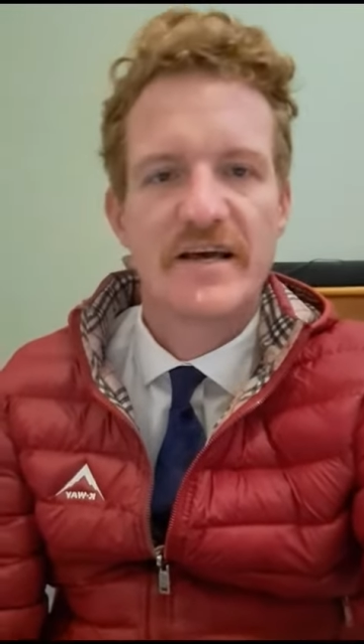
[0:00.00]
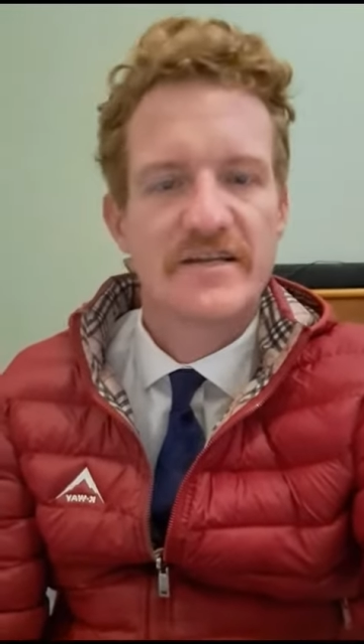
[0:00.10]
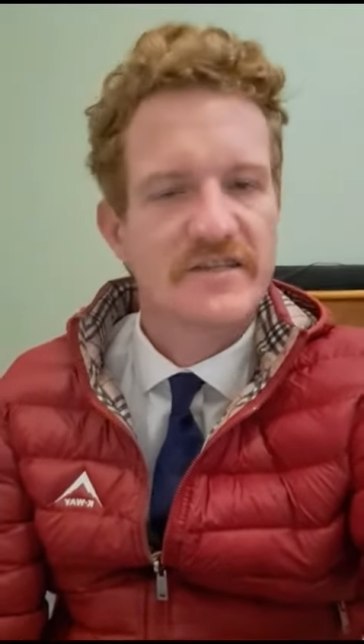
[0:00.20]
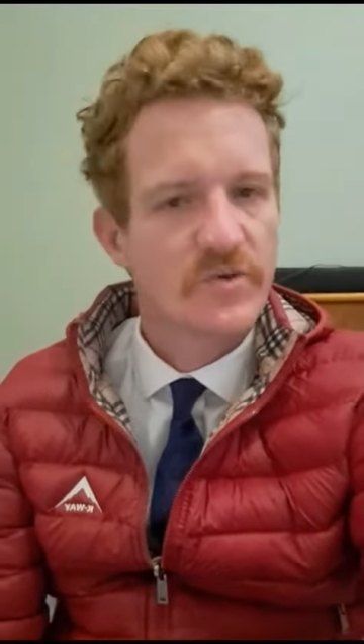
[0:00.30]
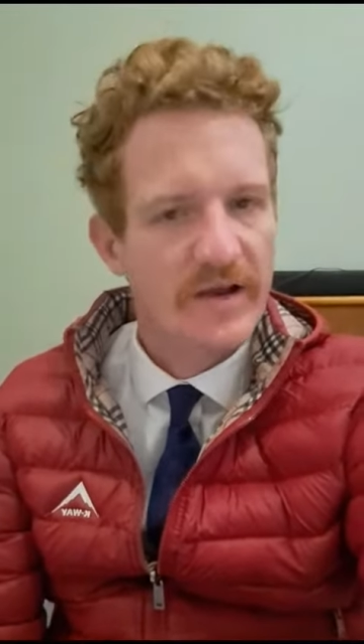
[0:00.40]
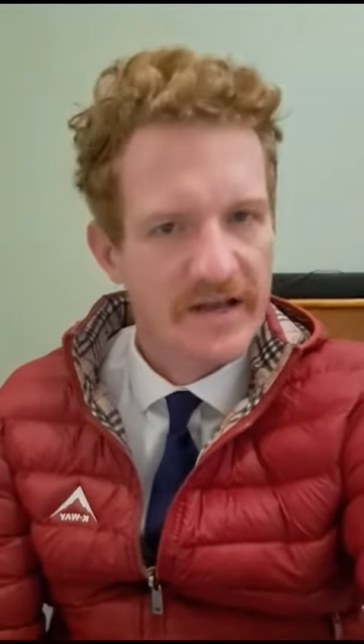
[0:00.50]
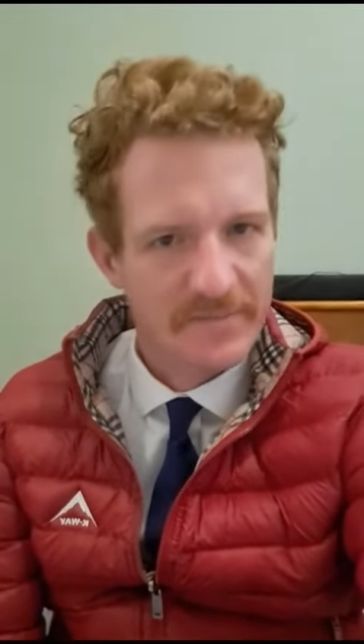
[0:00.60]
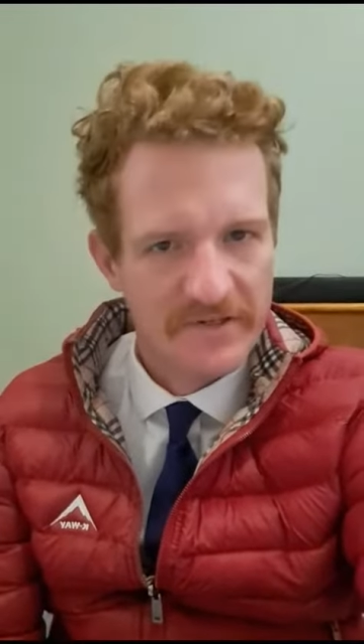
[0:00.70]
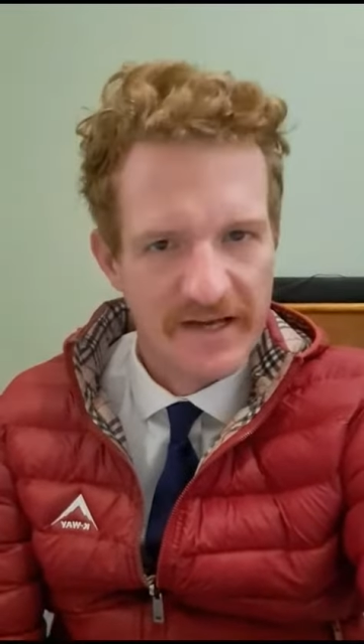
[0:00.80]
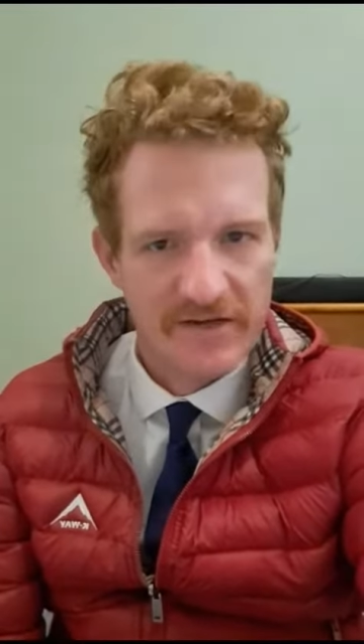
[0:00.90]
Just a quick
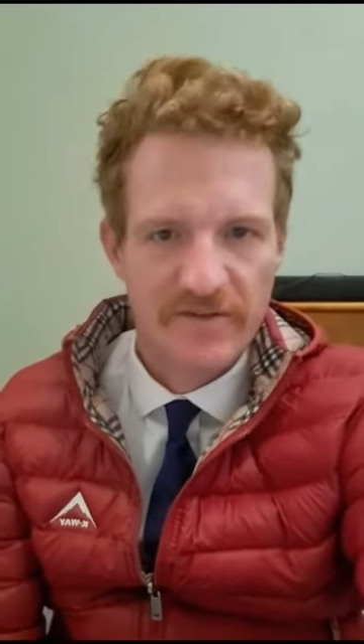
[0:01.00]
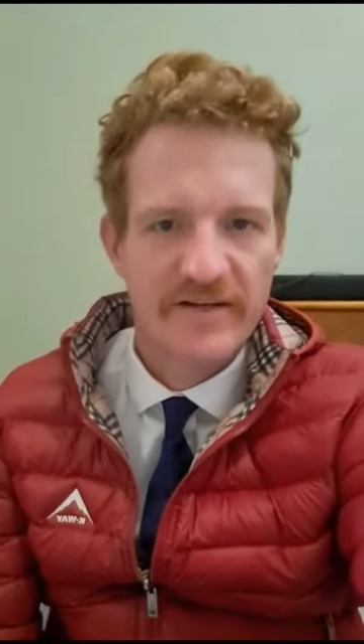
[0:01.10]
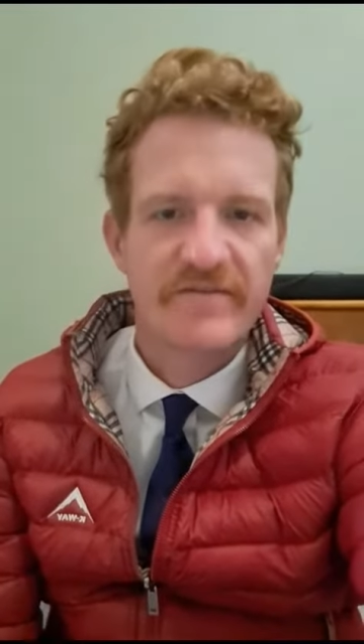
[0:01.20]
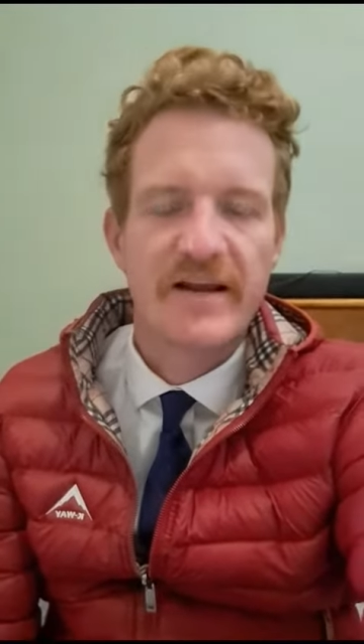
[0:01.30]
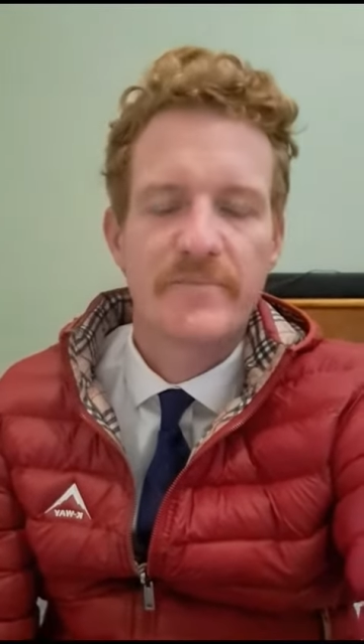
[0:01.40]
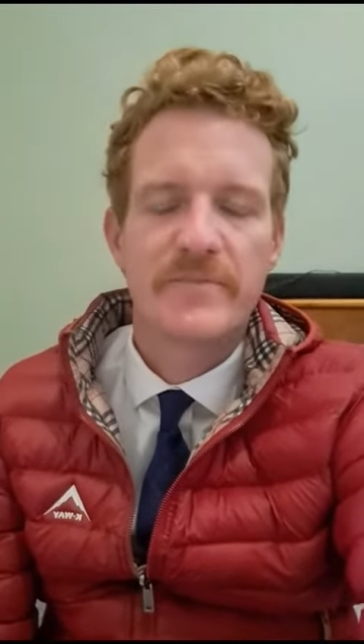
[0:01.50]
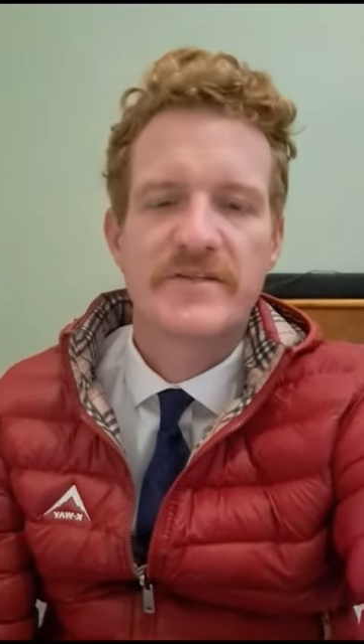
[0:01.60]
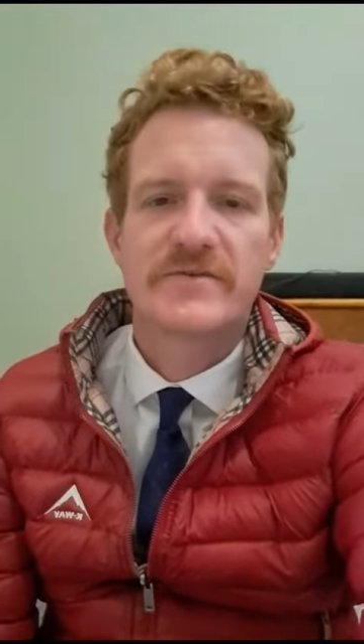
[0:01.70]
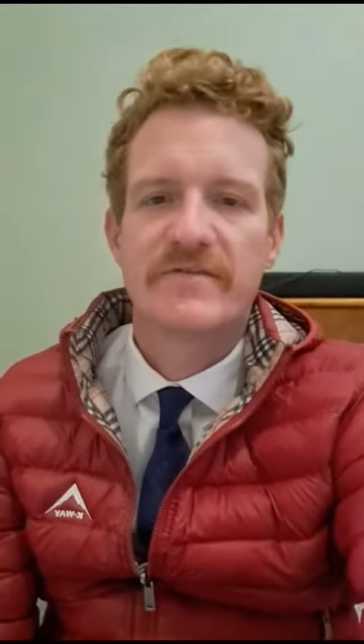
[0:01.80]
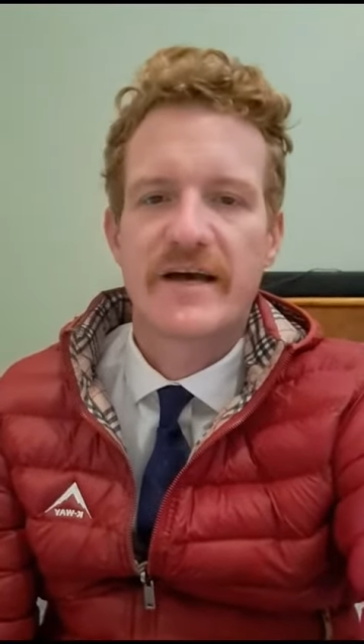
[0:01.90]
update on the
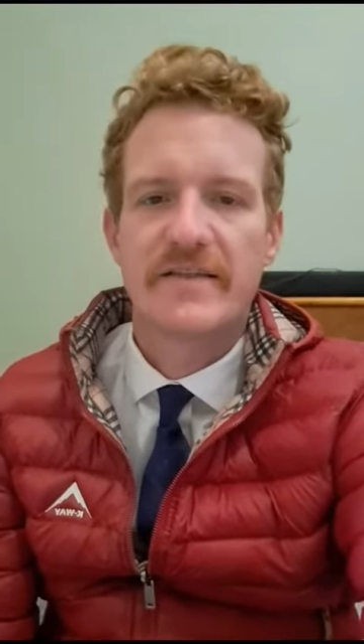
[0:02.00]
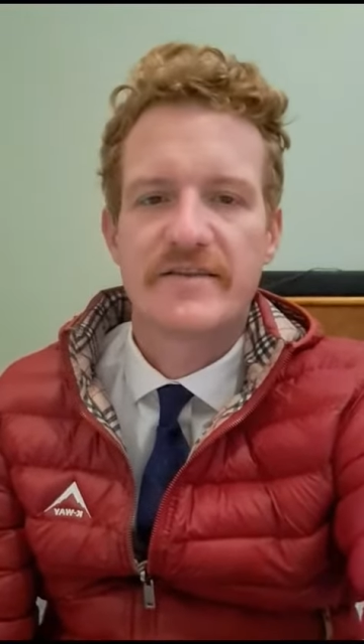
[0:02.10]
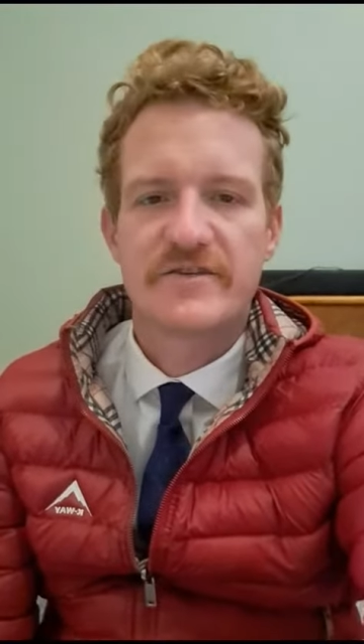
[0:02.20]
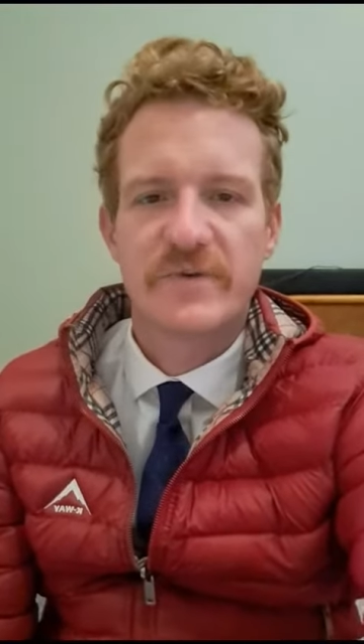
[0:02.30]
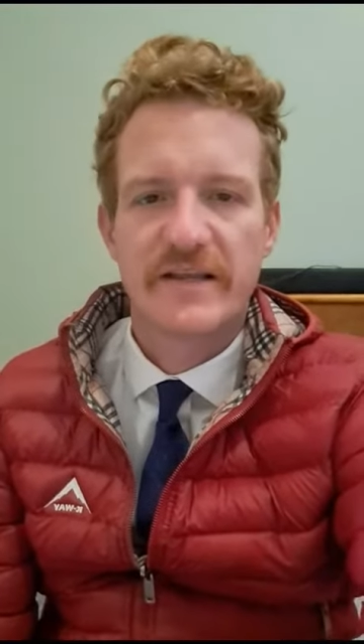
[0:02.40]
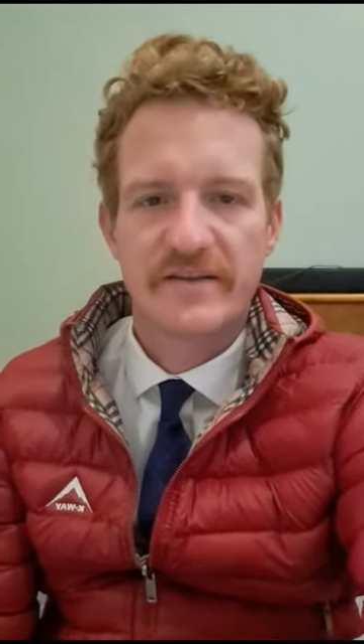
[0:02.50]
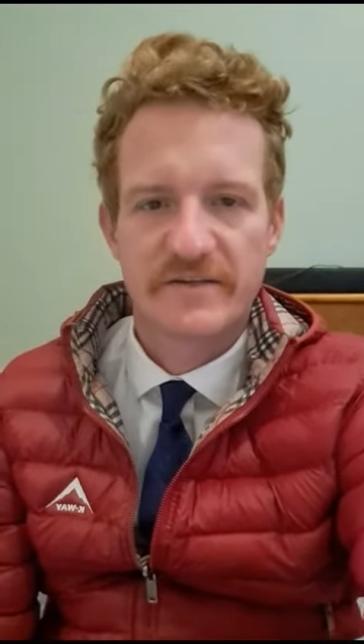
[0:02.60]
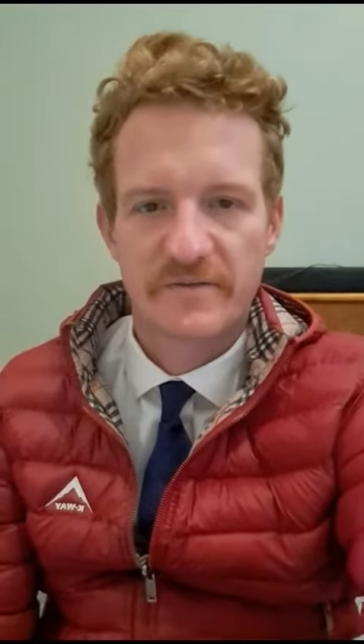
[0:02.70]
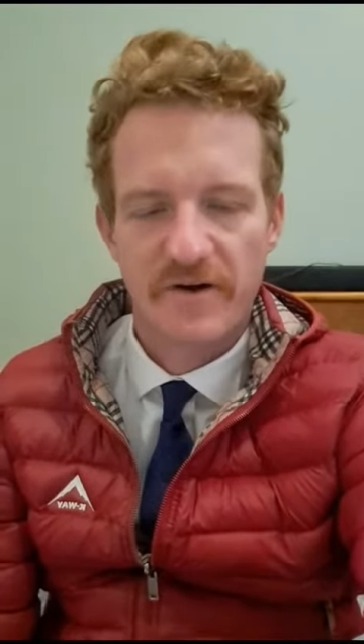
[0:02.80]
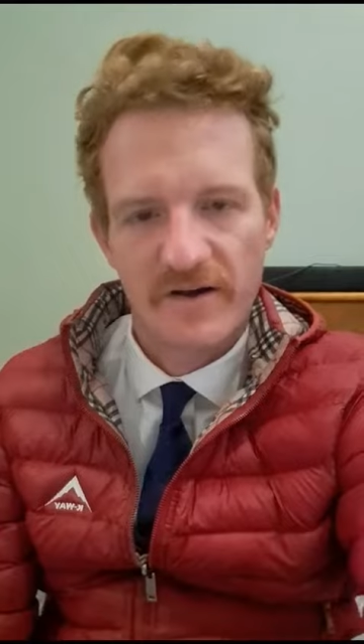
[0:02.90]
developments we've had this week
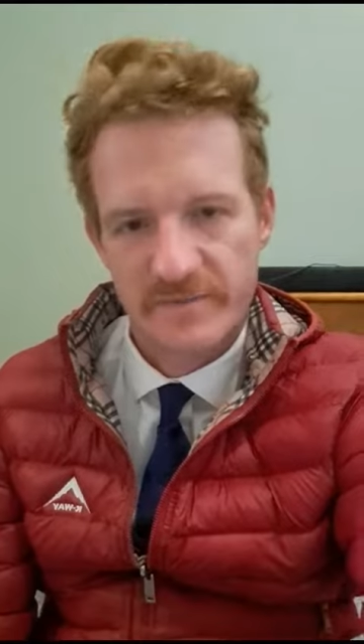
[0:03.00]
thus far.